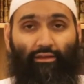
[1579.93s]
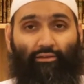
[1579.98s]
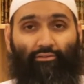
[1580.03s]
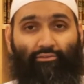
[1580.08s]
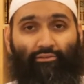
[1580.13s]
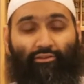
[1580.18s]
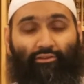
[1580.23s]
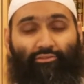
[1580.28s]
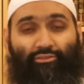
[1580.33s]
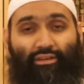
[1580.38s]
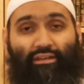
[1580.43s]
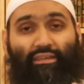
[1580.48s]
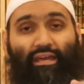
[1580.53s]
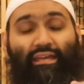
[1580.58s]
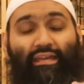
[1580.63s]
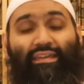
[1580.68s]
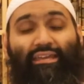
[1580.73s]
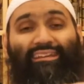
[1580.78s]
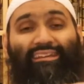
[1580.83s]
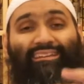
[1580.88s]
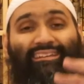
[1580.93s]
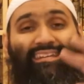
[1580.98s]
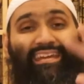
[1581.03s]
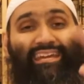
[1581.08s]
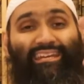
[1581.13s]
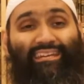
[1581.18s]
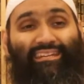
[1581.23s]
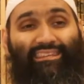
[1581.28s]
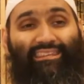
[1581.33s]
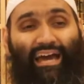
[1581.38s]
They said that he
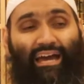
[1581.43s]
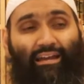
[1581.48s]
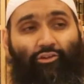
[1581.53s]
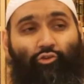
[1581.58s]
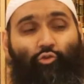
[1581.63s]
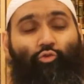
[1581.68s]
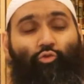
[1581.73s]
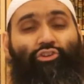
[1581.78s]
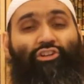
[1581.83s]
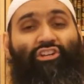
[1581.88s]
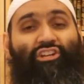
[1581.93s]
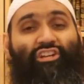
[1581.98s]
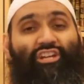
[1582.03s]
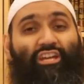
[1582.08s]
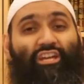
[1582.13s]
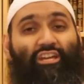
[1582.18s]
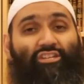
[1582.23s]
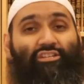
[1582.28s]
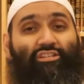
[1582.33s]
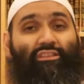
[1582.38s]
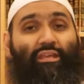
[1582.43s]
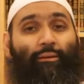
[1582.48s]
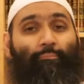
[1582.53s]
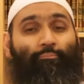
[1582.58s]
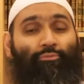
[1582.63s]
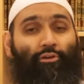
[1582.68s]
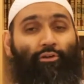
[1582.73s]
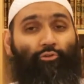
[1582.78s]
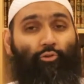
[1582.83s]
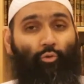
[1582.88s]
did that to teach
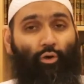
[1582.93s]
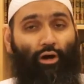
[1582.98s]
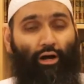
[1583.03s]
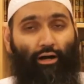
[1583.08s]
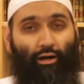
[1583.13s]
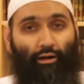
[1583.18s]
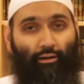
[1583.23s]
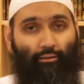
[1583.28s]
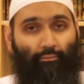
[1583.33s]
them the dua,